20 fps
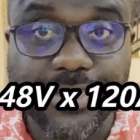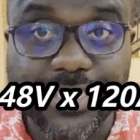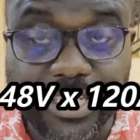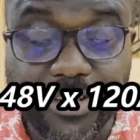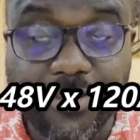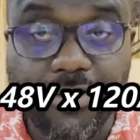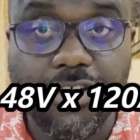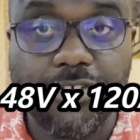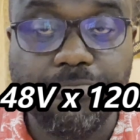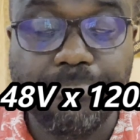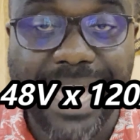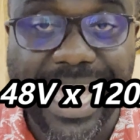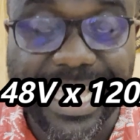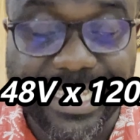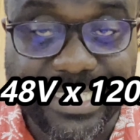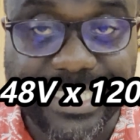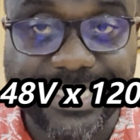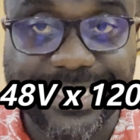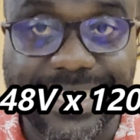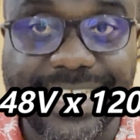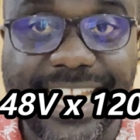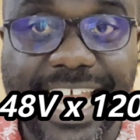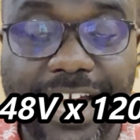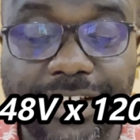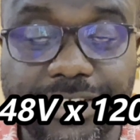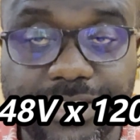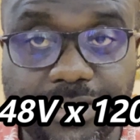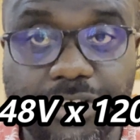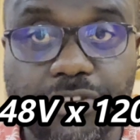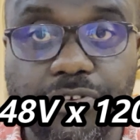load, my existing
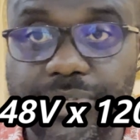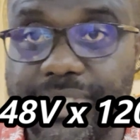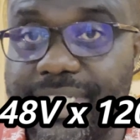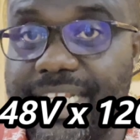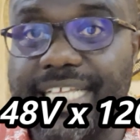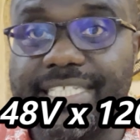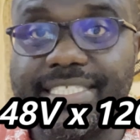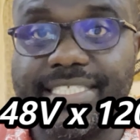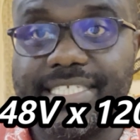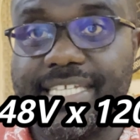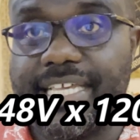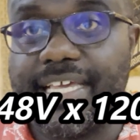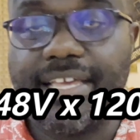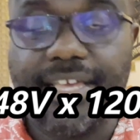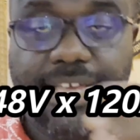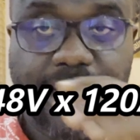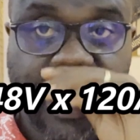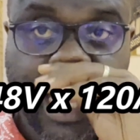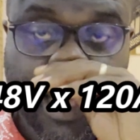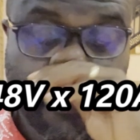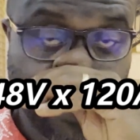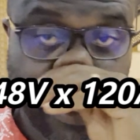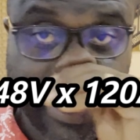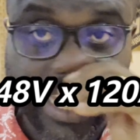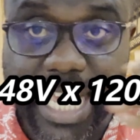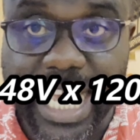house load was, let's say, about